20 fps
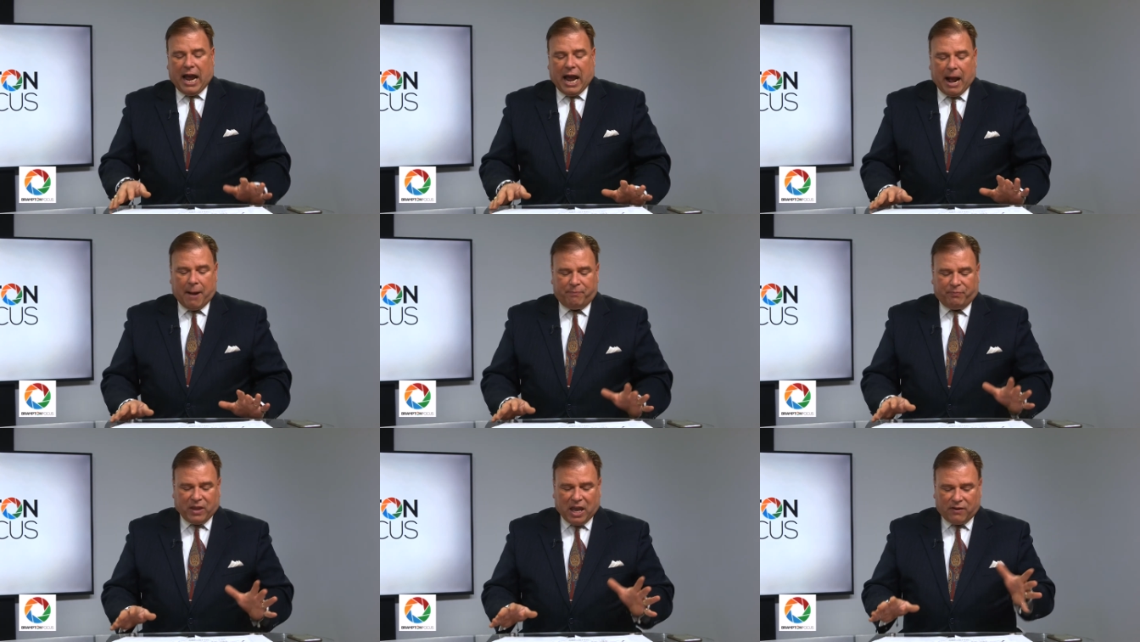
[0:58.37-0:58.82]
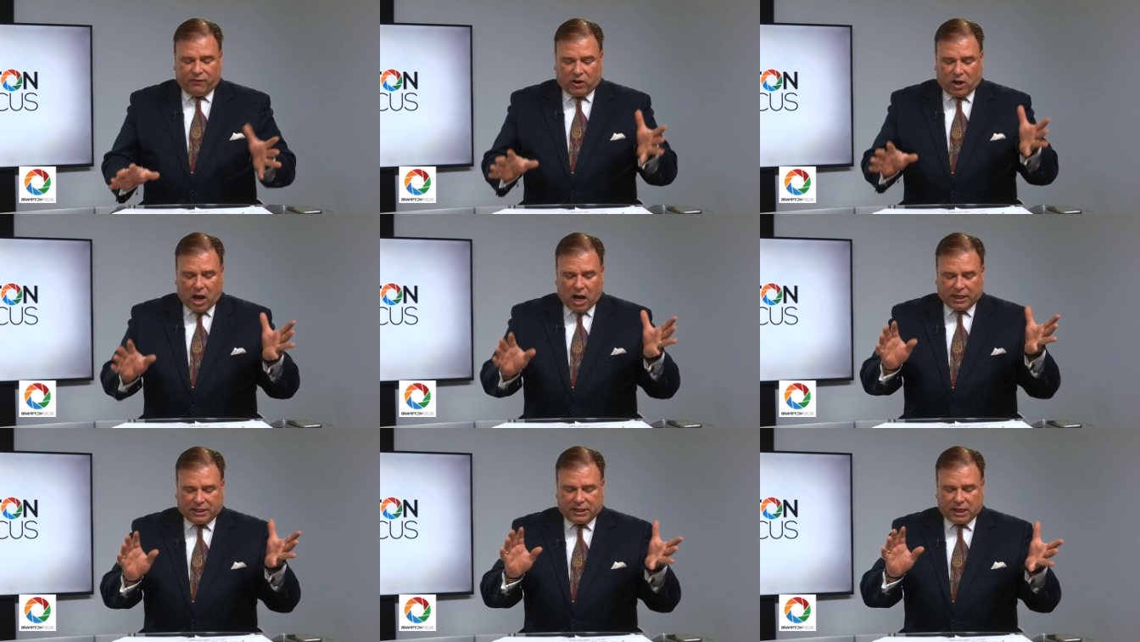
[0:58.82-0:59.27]
Um, they've
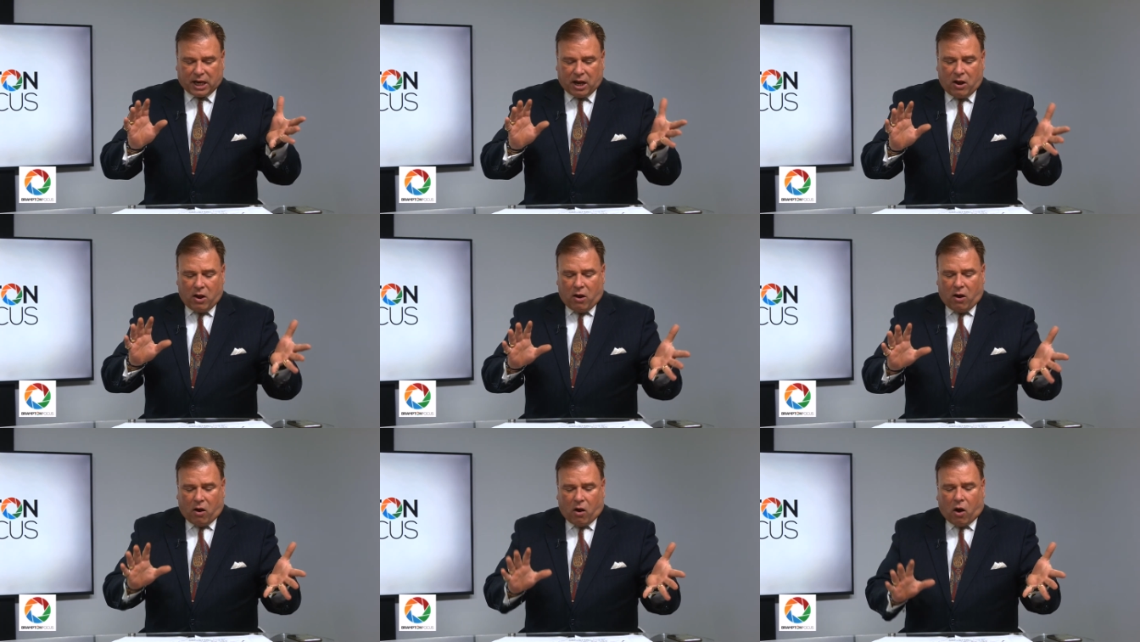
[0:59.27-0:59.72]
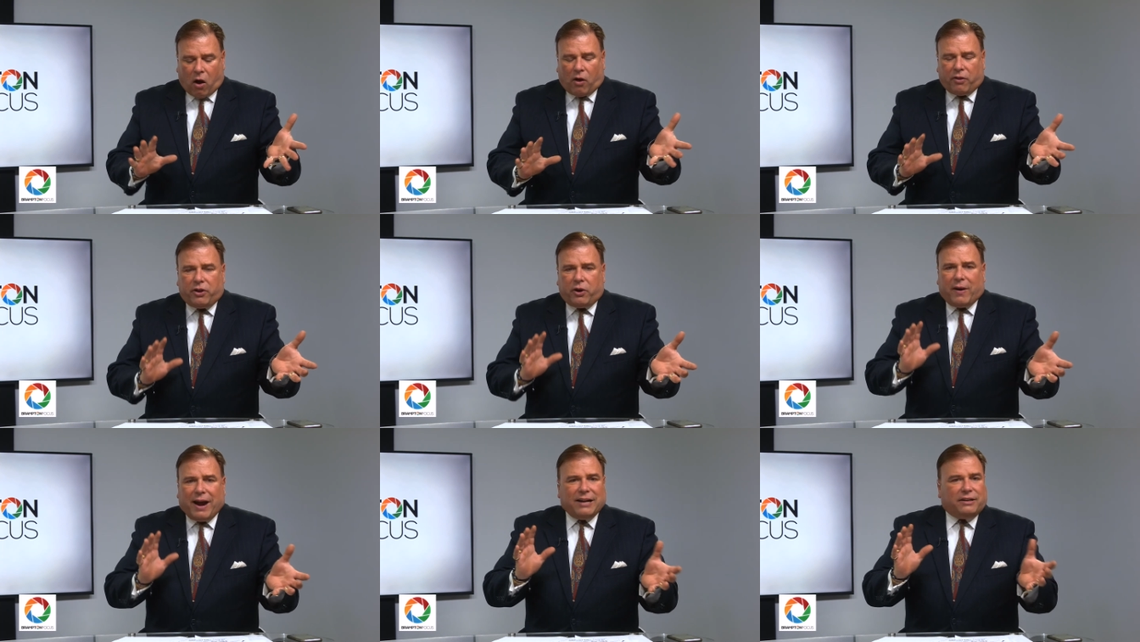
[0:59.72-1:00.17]
got uh,
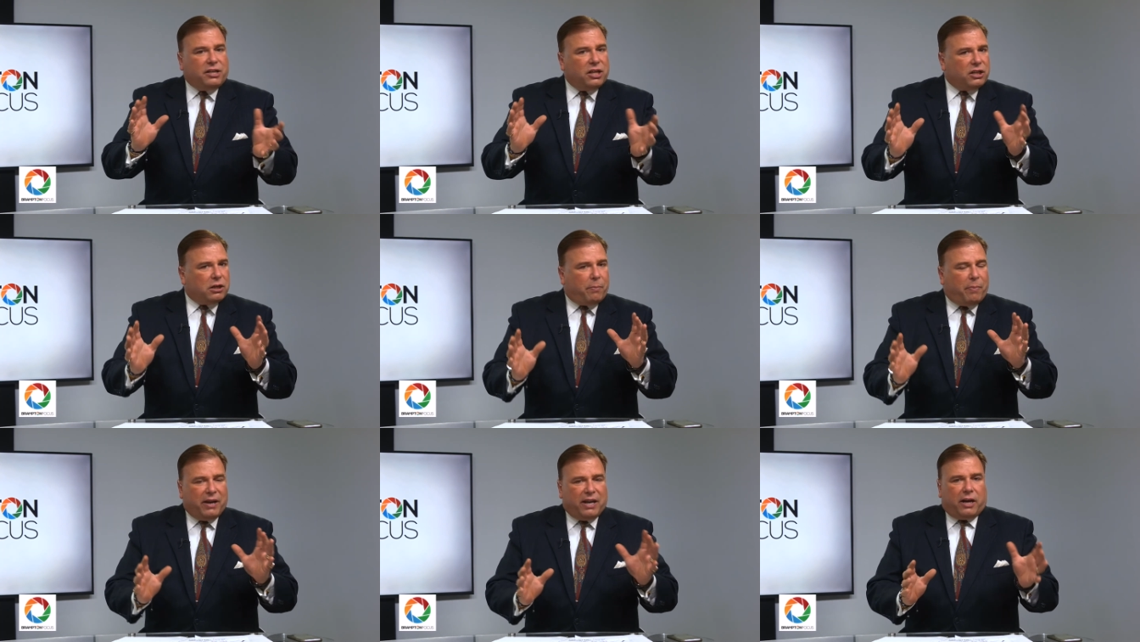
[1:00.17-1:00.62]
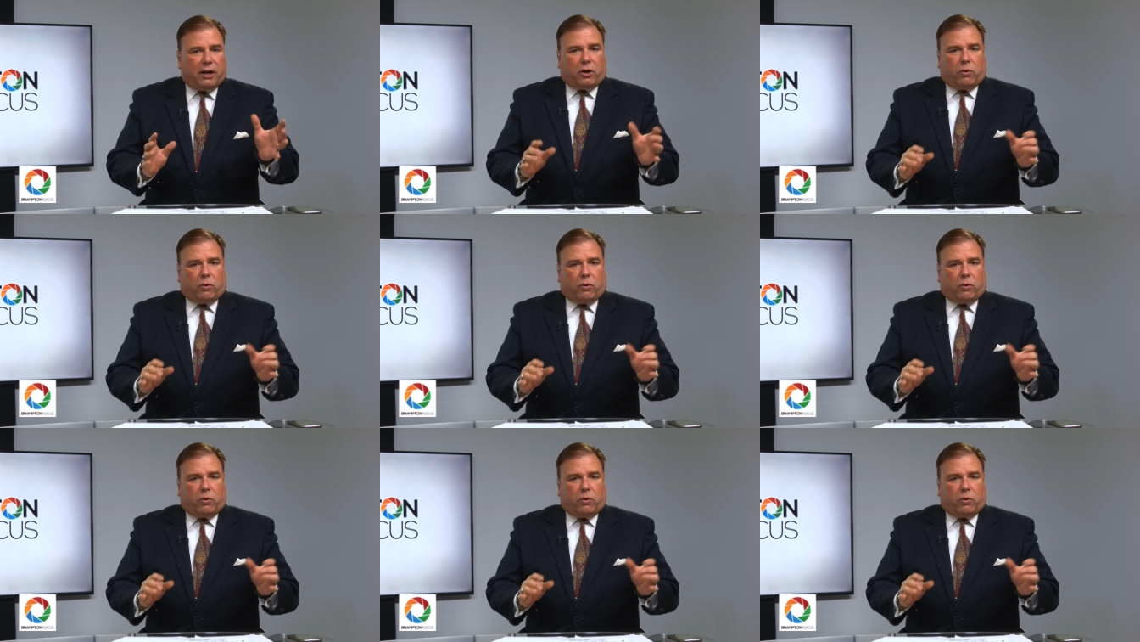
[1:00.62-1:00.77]
all their anticipated